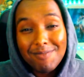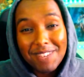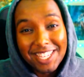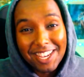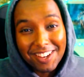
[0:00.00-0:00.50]

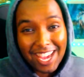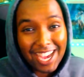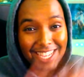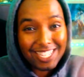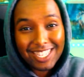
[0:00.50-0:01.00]
peace out
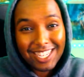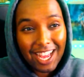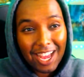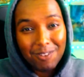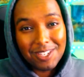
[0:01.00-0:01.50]
guys.
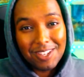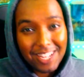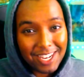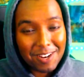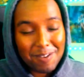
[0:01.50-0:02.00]
I will see you
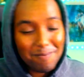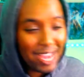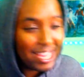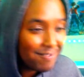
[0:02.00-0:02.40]
later. Bye.